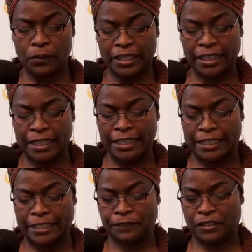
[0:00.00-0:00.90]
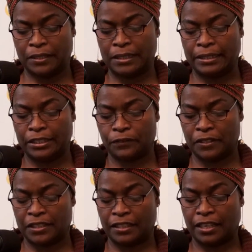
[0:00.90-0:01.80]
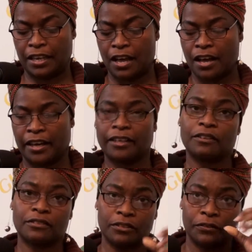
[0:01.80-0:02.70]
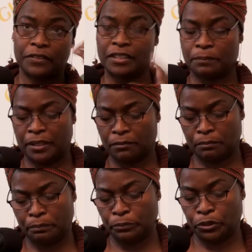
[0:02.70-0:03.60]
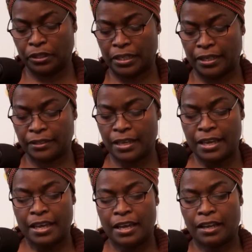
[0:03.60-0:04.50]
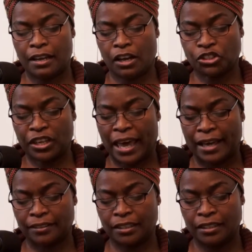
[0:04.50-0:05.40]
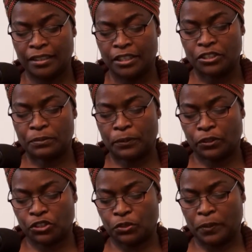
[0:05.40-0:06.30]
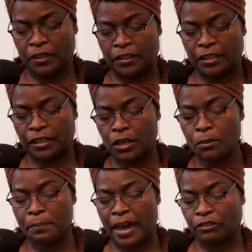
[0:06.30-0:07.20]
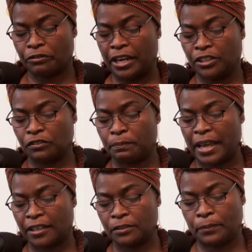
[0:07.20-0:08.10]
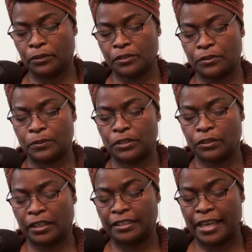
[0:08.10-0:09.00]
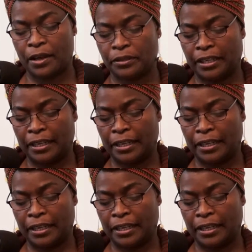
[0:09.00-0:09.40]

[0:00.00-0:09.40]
he lifted the lid of the seeing eye because he'd obviously been brutalized. A large cat, splotched with a compact range of black spots, was looking down at him.